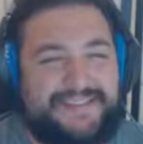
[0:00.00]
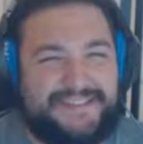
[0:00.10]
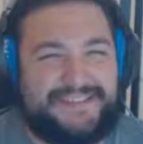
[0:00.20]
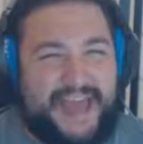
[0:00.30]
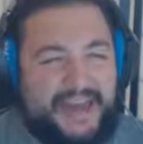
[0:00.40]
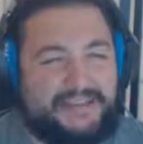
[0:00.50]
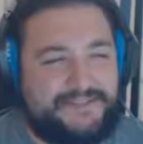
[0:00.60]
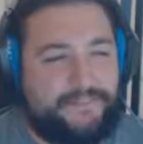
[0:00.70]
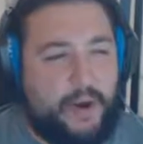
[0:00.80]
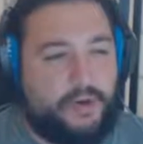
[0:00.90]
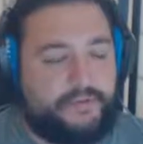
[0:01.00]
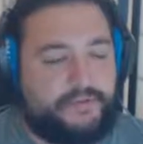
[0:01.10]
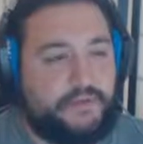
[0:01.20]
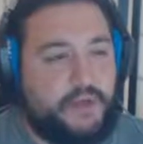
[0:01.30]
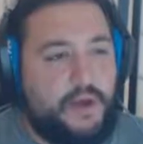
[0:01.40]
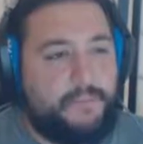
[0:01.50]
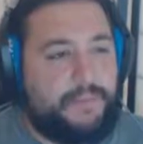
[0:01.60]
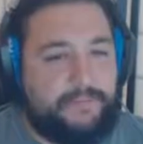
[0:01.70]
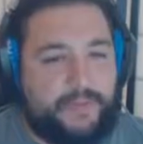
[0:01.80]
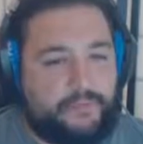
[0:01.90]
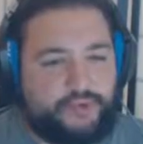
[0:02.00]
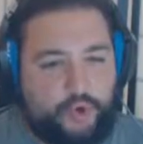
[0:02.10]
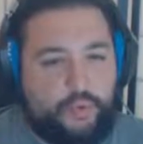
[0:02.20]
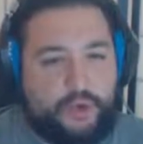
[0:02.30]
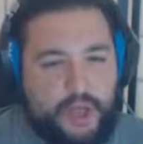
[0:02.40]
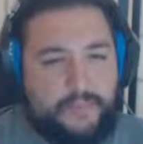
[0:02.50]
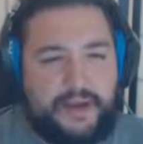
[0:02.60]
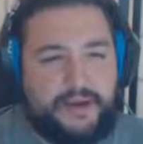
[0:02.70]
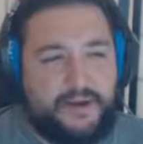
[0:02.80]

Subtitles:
the saddest part. But Bulbasaur will come in and